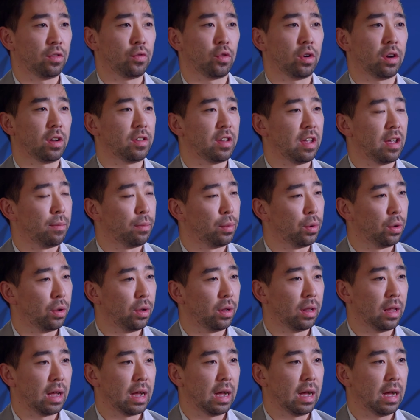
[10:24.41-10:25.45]
For
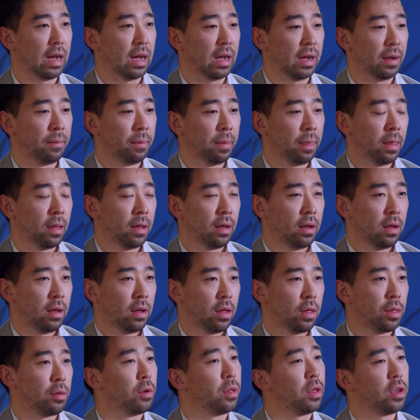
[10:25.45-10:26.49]
example, uh,
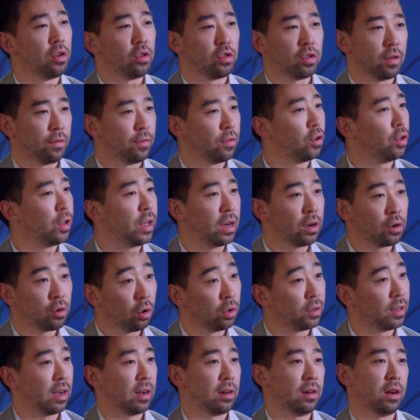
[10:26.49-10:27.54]
through the use of clean
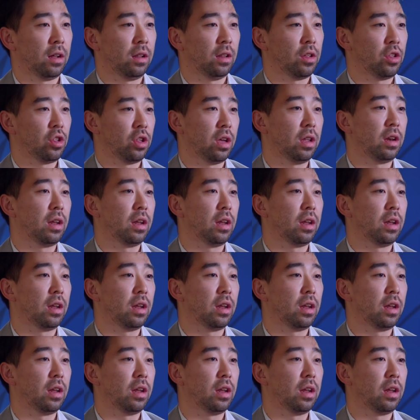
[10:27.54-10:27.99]
coal technology mm.